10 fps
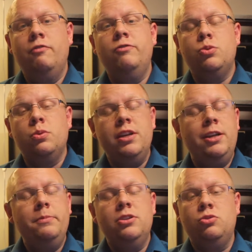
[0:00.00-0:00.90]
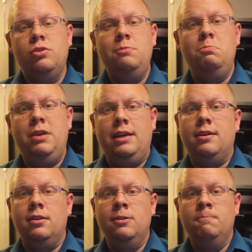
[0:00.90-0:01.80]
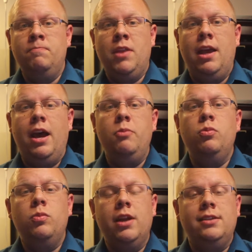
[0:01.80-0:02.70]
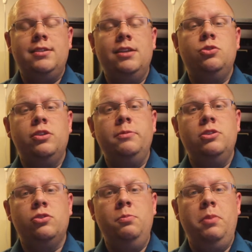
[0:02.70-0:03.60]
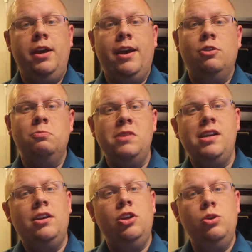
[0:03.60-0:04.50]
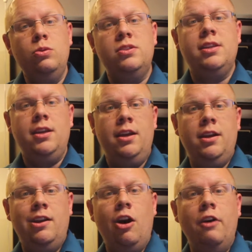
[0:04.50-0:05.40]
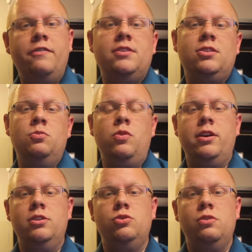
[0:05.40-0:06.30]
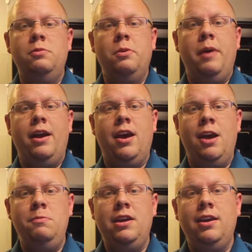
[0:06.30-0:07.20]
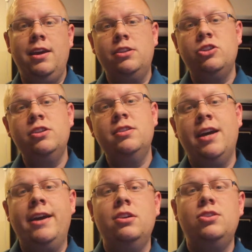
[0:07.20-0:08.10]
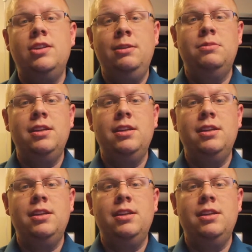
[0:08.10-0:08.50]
dream and dream big. And when I say dream and dream big, I don't mean you sit in an office somewhere and dream about it. I mean, get your entire team